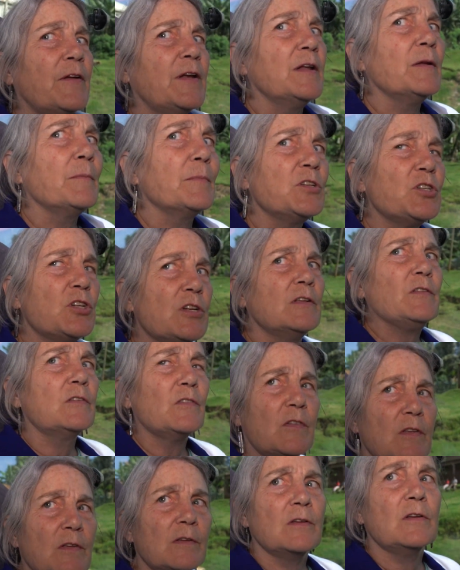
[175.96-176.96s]
vending machines
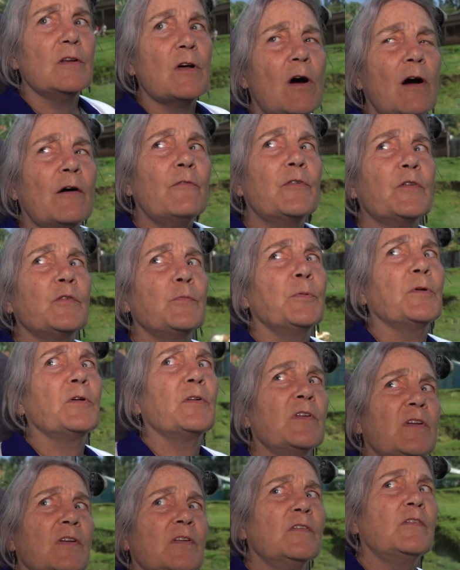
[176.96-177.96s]
in office
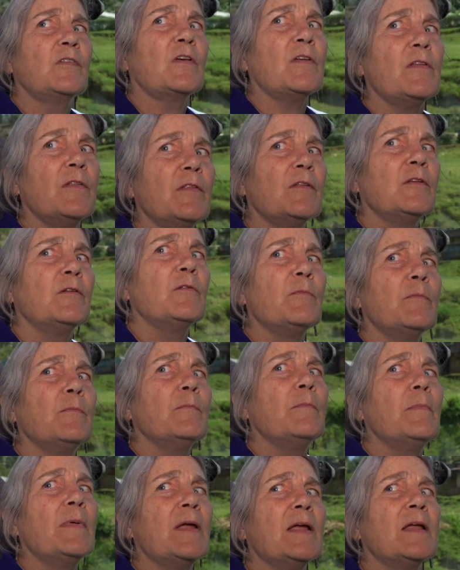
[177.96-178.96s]
buildings and
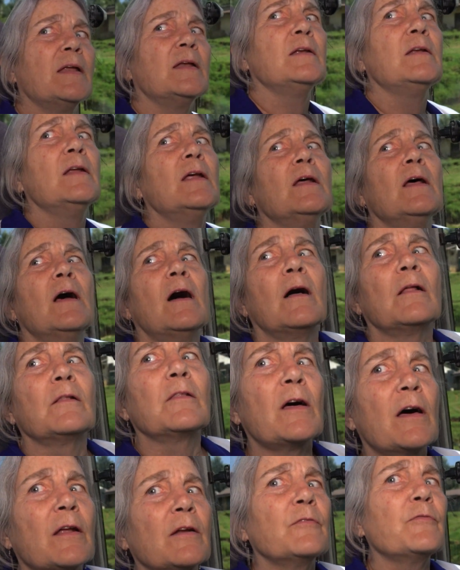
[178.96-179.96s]
made a
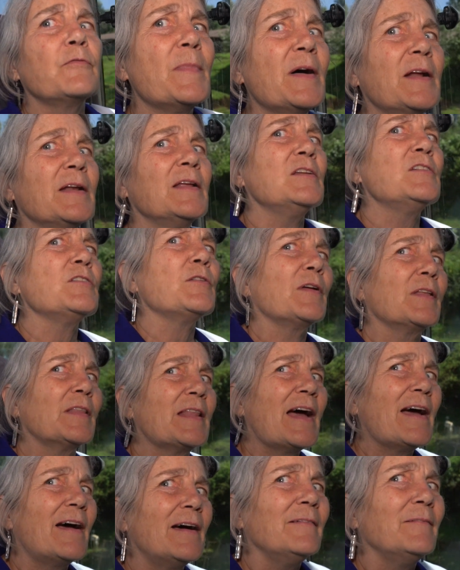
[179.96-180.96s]
lot money doing
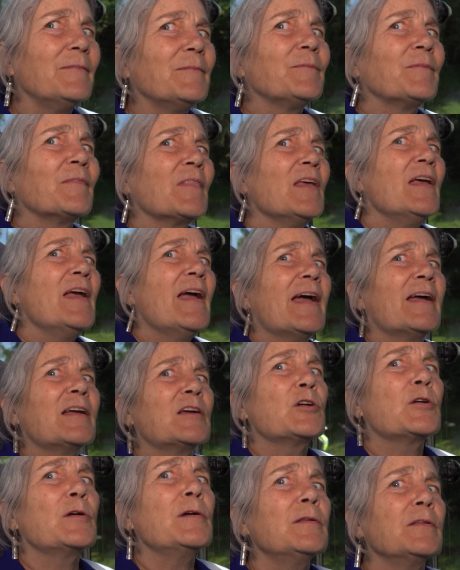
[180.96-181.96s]
that. And
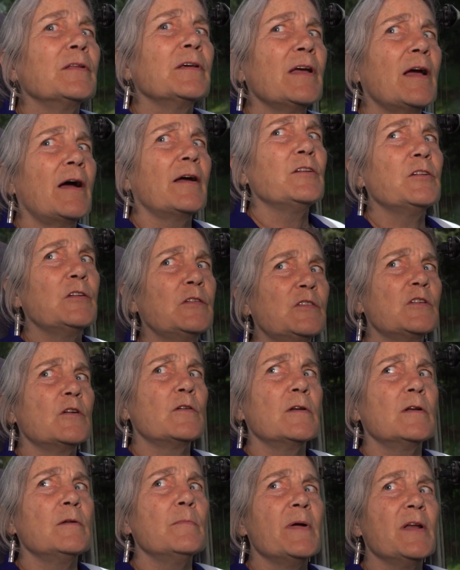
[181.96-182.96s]
currently, I just
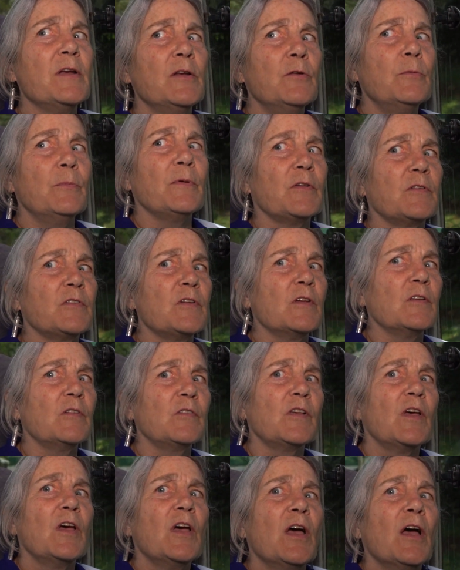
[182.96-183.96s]
started my new
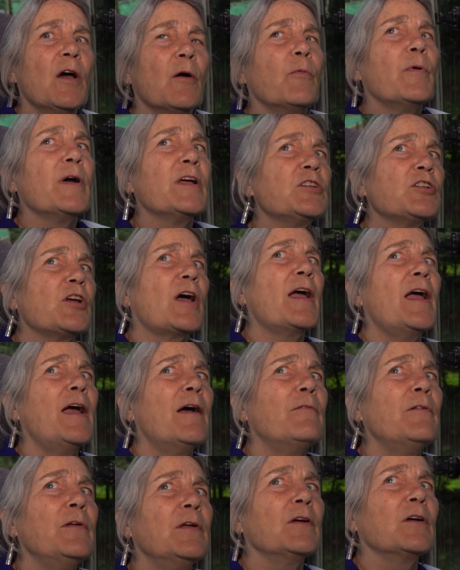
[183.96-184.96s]
business, which
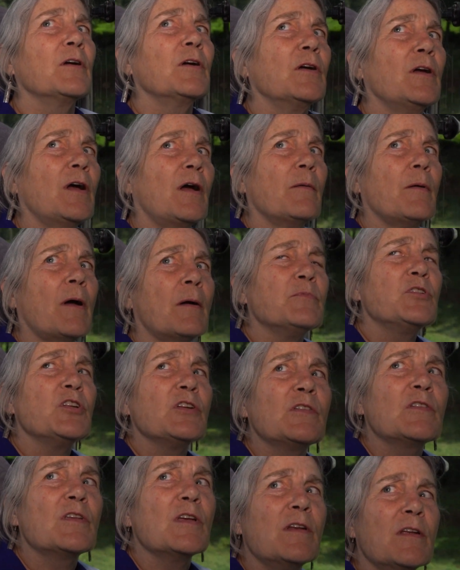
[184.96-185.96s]
I'm
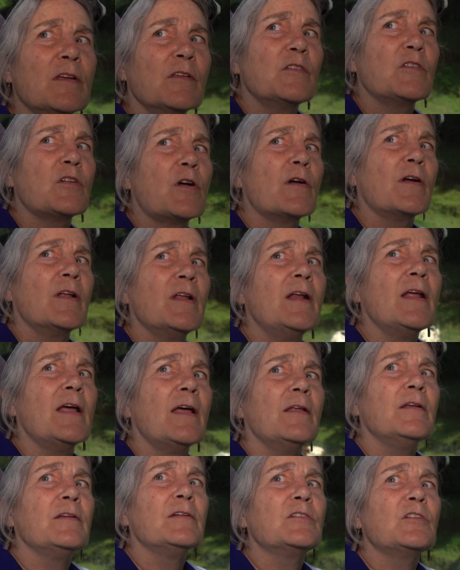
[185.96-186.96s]
just getting started,
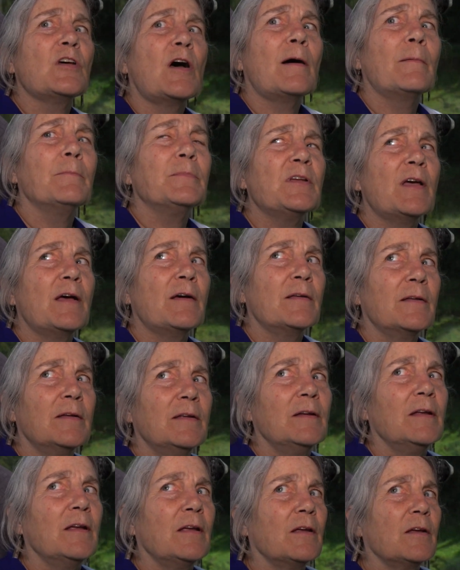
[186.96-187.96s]
and Top
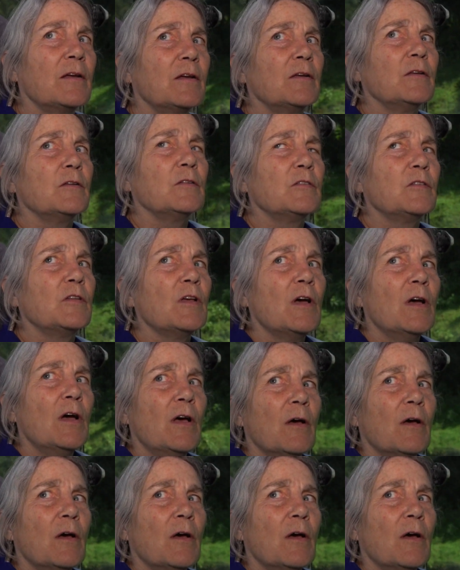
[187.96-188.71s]
Talent is